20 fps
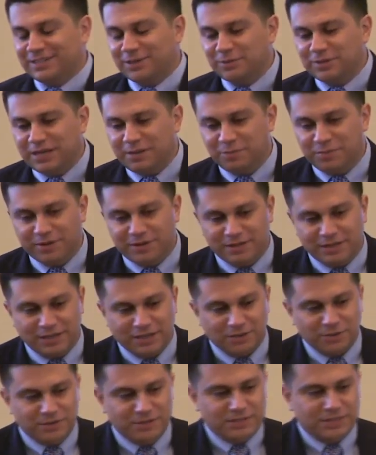So typically
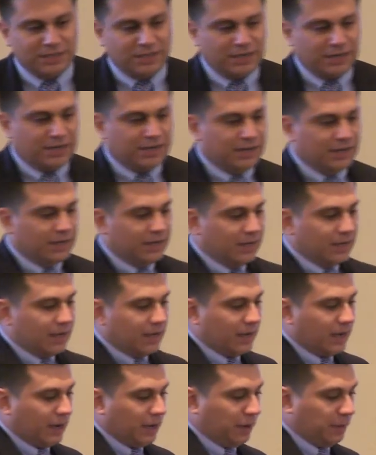you see
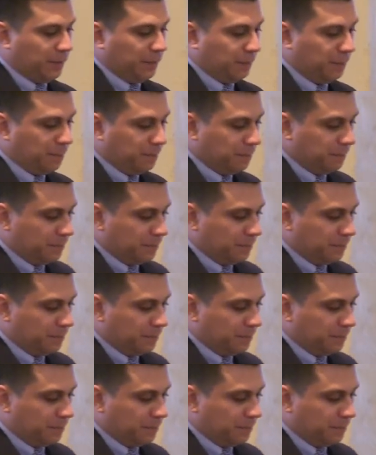um,